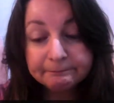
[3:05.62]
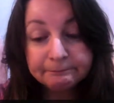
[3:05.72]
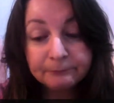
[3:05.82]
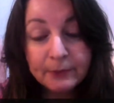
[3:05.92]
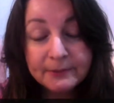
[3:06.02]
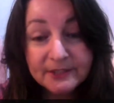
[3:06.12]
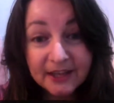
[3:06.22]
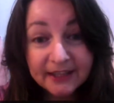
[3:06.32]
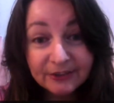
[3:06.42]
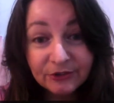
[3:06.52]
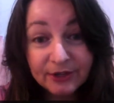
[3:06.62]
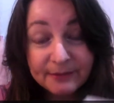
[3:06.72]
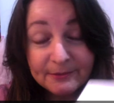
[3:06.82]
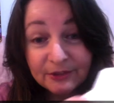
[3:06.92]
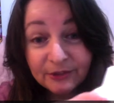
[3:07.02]
website at
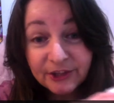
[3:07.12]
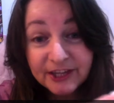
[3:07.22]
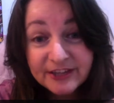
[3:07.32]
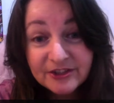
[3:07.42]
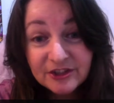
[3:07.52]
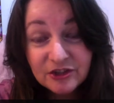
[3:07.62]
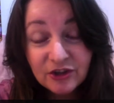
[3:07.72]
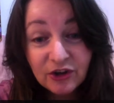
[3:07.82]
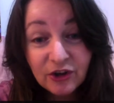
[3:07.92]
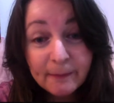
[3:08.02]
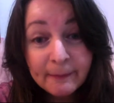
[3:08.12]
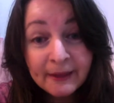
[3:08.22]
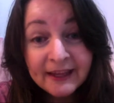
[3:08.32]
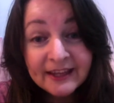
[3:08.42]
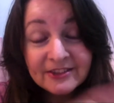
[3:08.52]
dreamsofcreation.com.
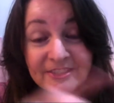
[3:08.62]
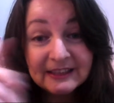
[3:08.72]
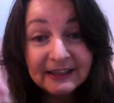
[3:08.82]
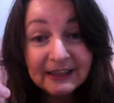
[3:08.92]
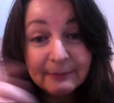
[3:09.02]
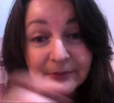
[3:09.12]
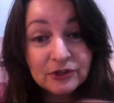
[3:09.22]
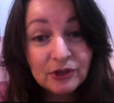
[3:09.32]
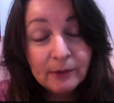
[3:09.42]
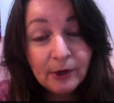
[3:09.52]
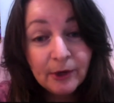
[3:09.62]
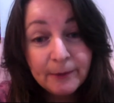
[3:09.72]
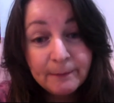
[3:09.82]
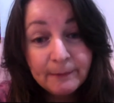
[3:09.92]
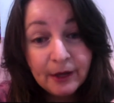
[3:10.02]
Just click up the top
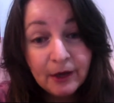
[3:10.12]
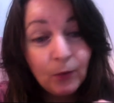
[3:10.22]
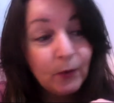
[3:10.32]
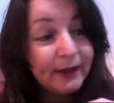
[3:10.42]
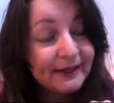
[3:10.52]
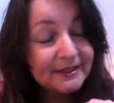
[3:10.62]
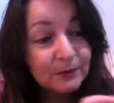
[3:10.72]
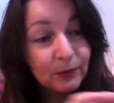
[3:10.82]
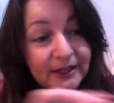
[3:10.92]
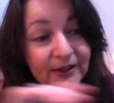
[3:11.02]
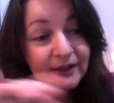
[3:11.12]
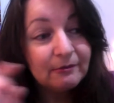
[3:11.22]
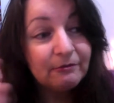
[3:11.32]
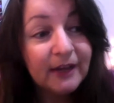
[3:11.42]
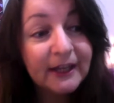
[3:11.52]
home wares where you can
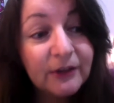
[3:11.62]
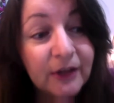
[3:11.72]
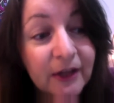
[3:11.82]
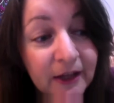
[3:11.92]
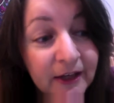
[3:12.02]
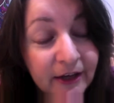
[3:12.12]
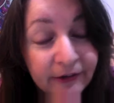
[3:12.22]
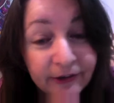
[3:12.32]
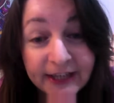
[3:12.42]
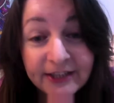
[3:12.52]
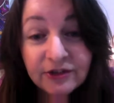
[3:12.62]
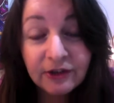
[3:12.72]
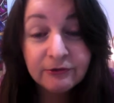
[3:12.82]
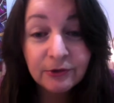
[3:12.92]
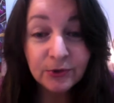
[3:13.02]
find a range
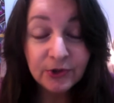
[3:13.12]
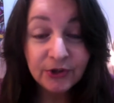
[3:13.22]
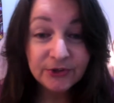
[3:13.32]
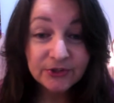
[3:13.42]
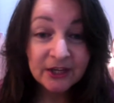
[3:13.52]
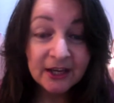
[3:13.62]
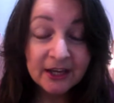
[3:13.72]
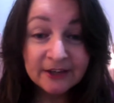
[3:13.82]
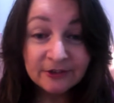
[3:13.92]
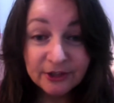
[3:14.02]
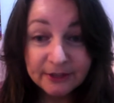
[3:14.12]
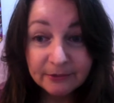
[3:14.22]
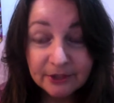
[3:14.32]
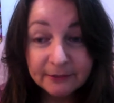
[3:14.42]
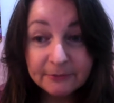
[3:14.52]
of all those
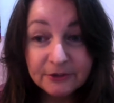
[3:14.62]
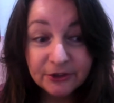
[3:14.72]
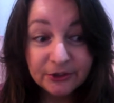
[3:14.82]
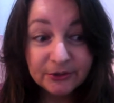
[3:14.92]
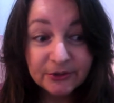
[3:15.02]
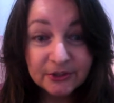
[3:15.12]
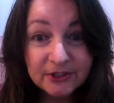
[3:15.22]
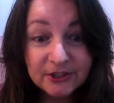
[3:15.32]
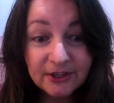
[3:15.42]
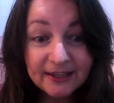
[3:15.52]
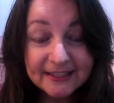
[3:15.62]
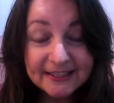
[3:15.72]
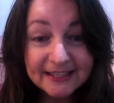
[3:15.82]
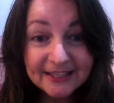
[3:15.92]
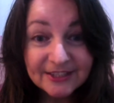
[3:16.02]
Dreamtime journals. So let's
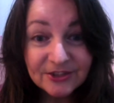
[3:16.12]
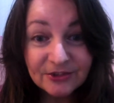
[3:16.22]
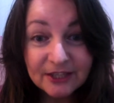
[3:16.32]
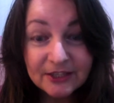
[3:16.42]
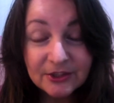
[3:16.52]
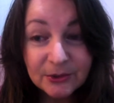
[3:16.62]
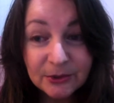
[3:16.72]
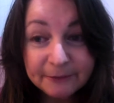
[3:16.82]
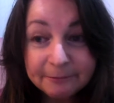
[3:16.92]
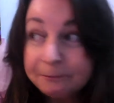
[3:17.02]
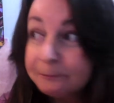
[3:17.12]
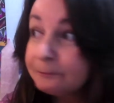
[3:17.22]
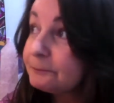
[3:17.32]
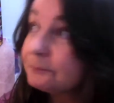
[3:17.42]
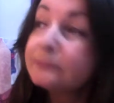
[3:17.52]
get straight to it.
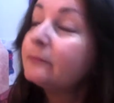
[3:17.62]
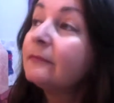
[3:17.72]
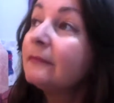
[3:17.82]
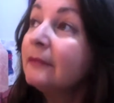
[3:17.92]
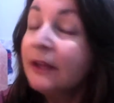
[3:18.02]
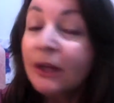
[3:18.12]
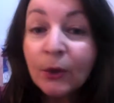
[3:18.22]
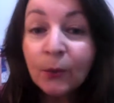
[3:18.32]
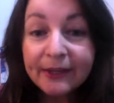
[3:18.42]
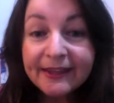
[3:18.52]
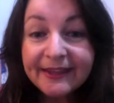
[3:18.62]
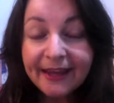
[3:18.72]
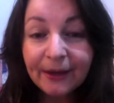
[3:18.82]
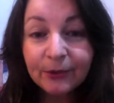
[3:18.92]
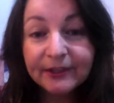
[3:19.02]
One of the
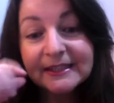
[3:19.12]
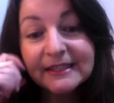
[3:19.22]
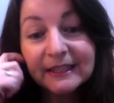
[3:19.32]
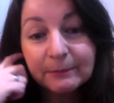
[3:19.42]
artworks that